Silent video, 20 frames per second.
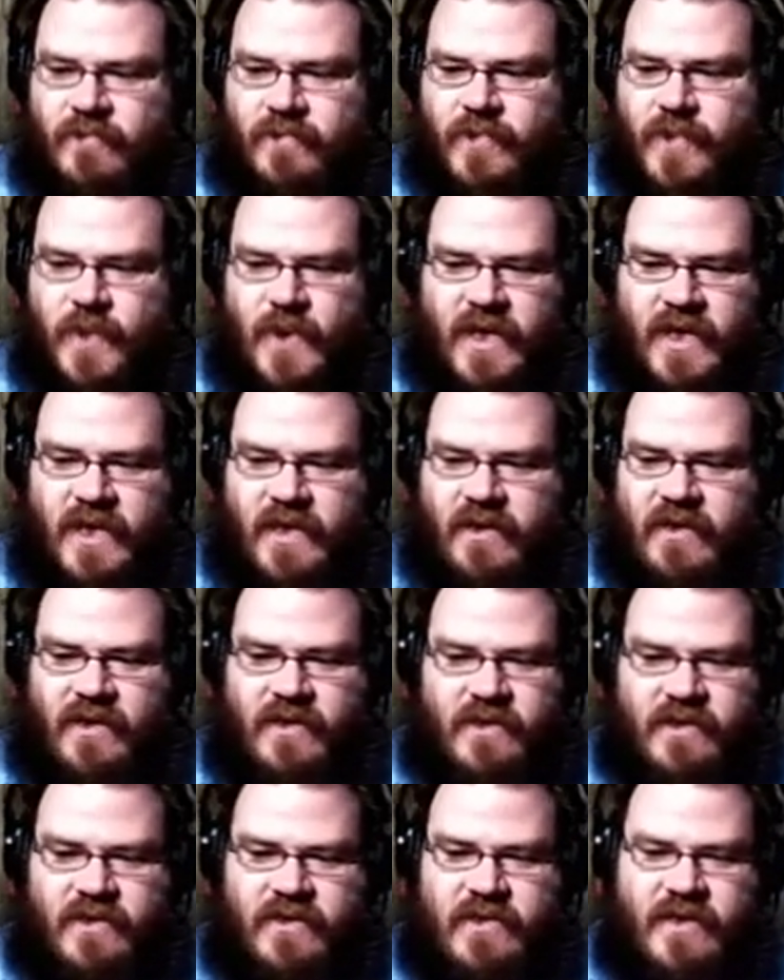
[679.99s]
but
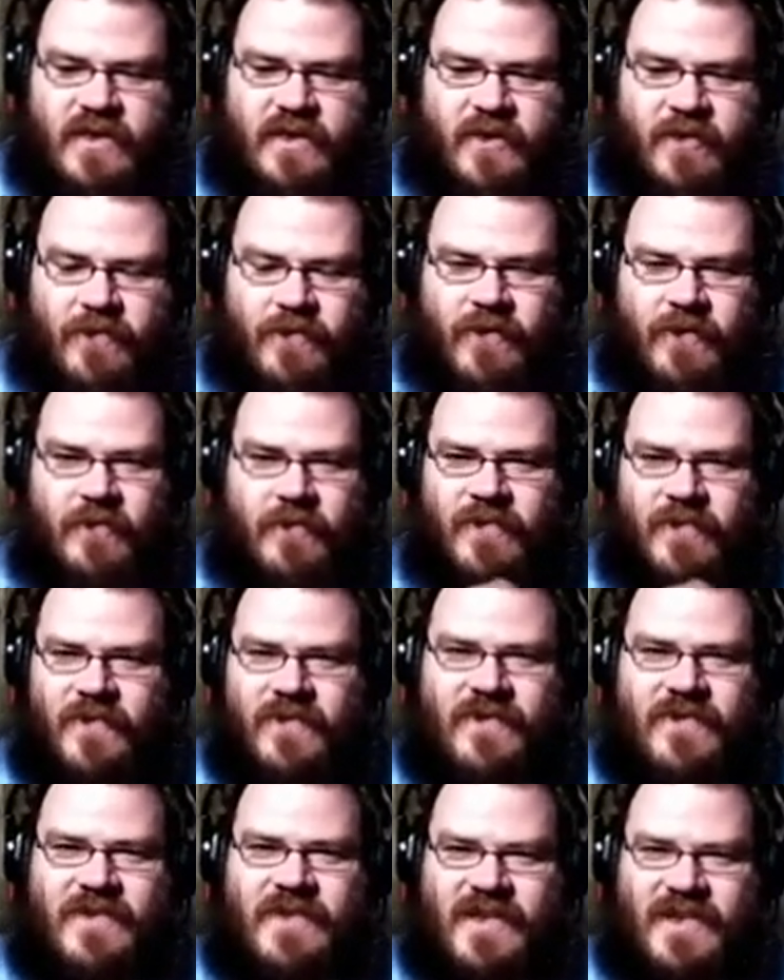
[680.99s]
to go from
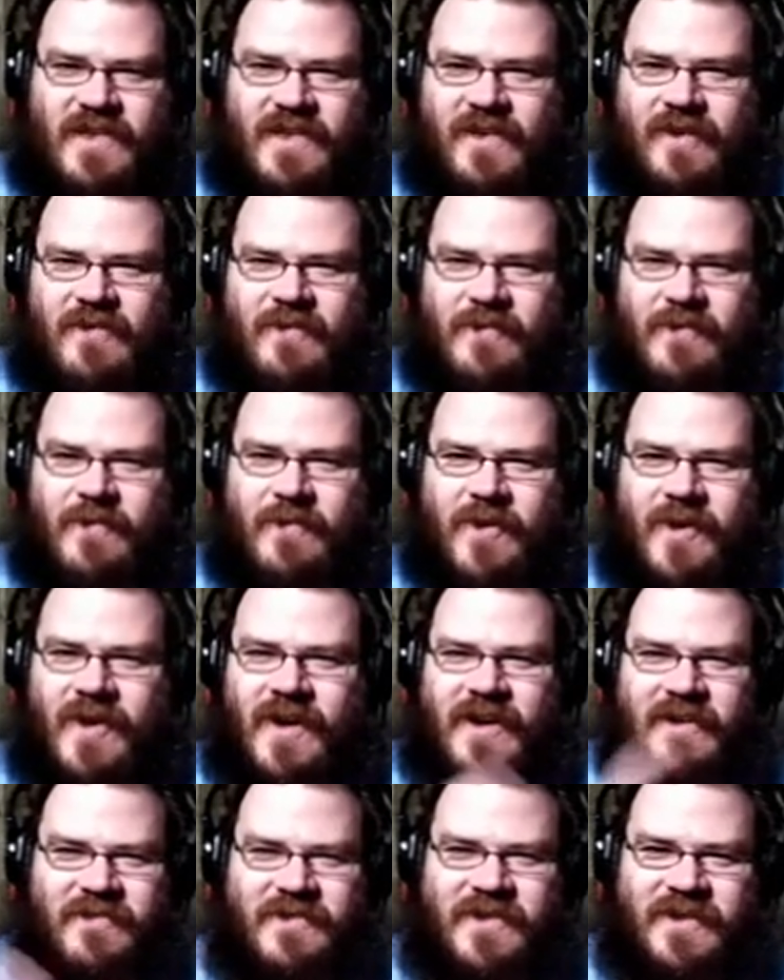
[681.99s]

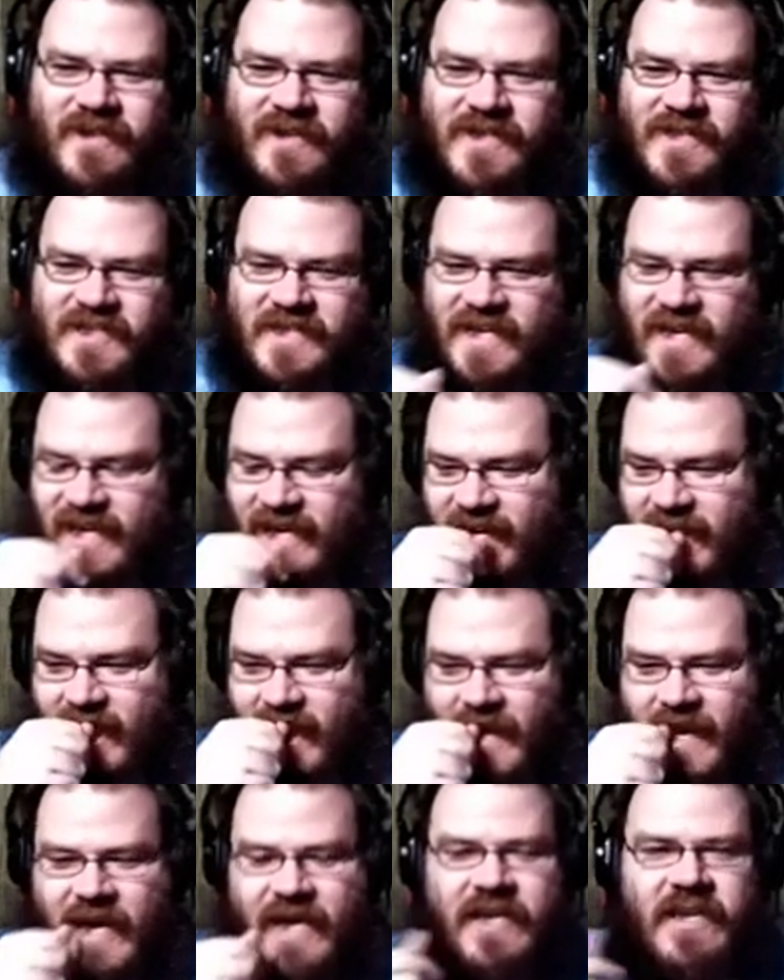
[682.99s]
RF to RCA,
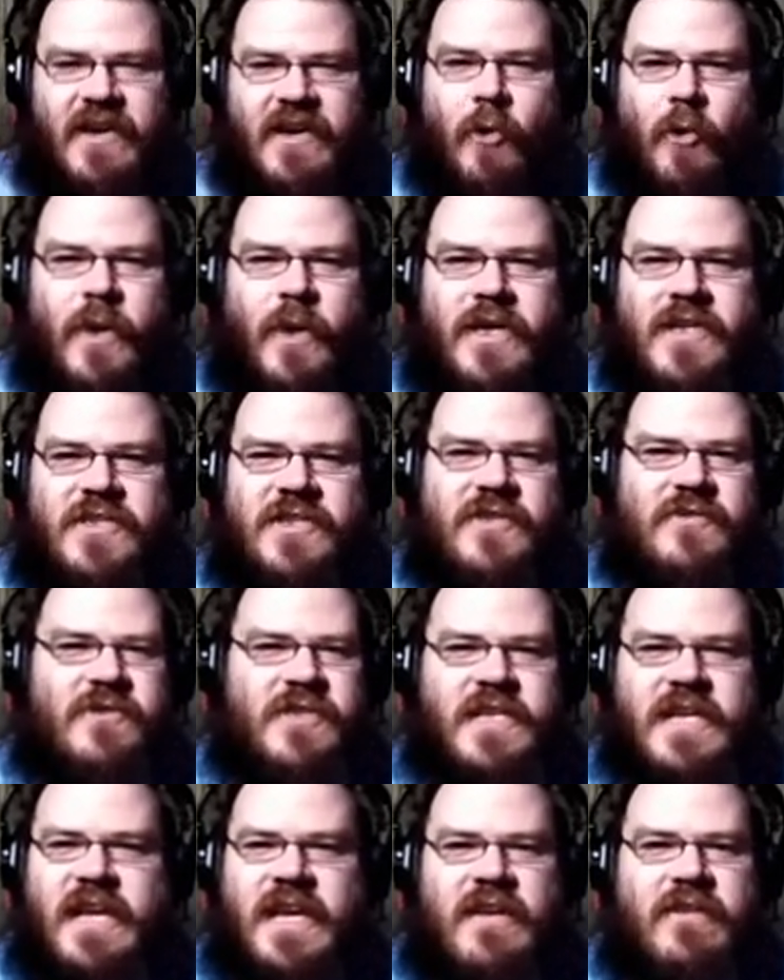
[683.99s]
and no one is
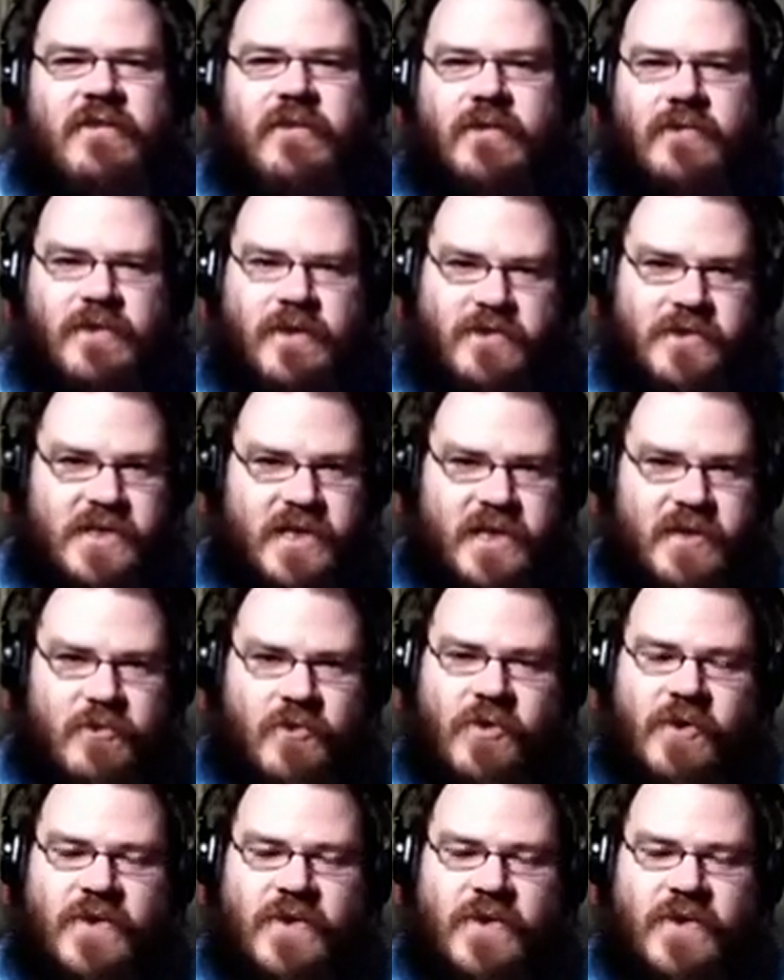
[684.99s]
using either of those anymore.